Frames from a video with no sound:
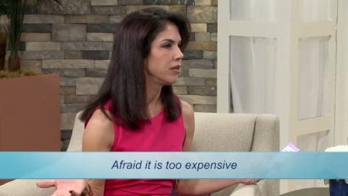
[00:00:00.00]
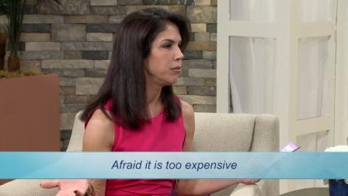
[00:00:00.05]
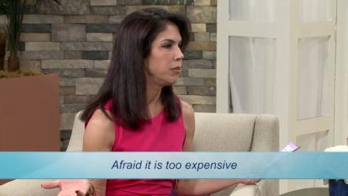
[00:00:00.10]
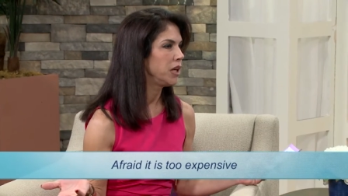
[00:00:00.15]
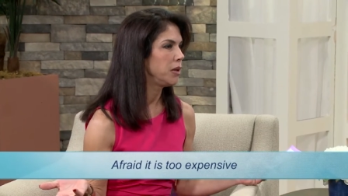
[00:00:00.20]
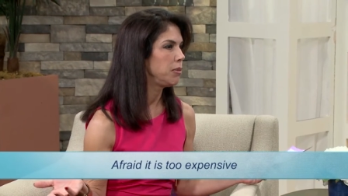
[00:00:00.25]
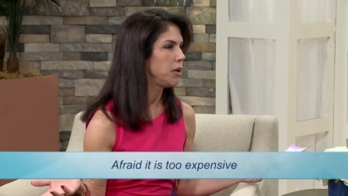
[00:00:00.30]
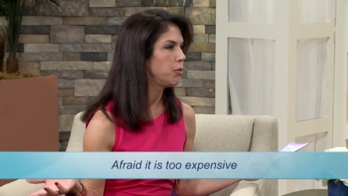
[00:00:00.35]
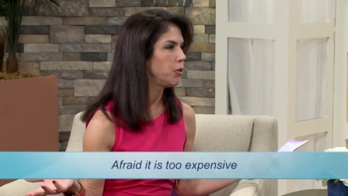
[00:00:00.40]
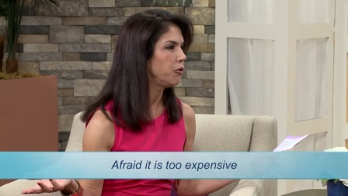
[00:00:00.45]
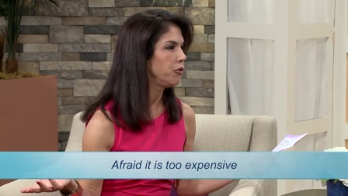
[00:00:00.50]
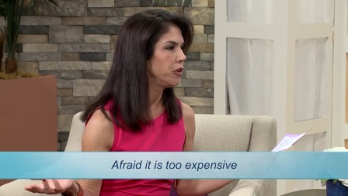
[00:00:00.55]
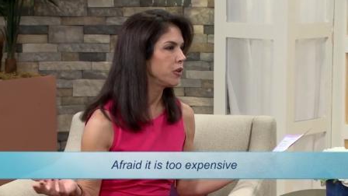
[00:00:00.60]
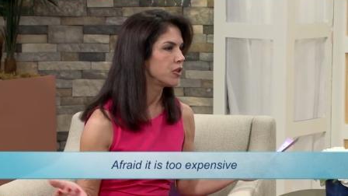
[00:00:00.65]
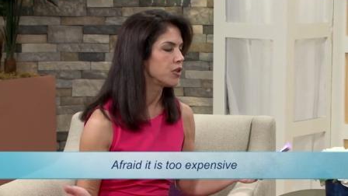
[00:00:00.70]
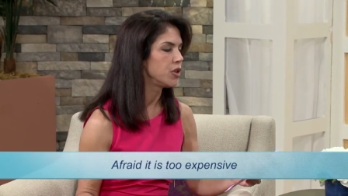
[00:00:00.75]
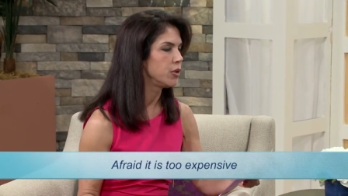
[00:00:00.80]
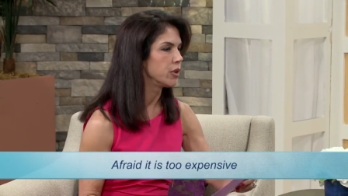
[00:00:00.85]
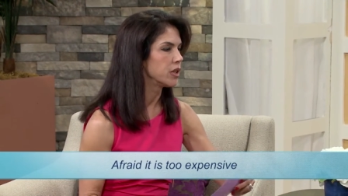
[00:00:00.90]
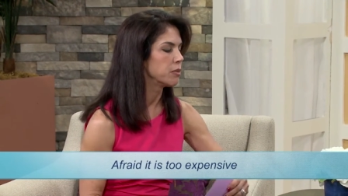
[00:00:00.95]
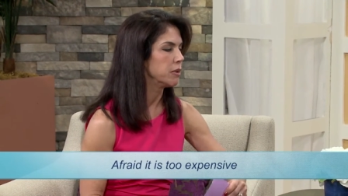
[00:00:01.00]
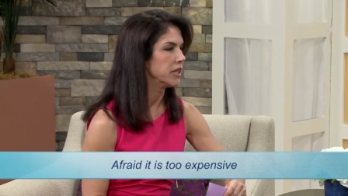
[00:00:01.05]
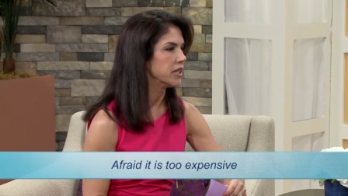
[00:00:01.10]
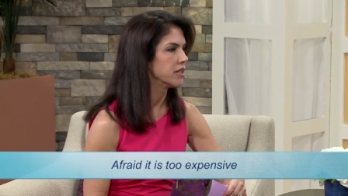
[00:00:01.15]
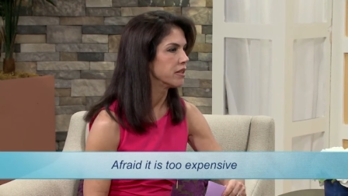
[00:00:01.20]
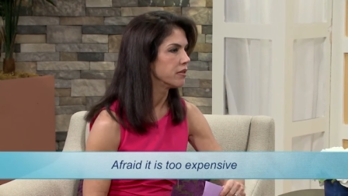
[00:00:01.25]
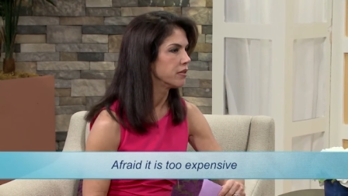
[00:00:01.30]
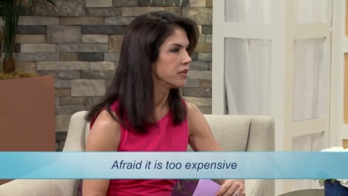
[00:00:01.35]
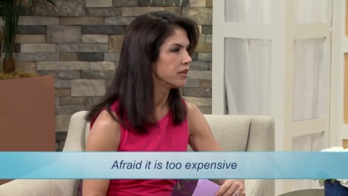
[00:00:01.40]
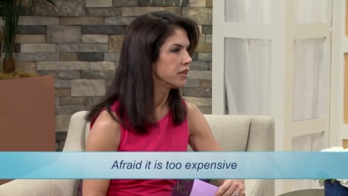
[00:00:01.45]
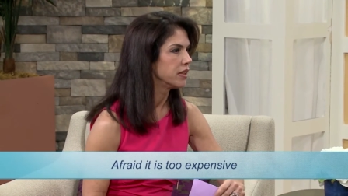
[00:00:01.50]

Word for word: Many people feel it's too expensive.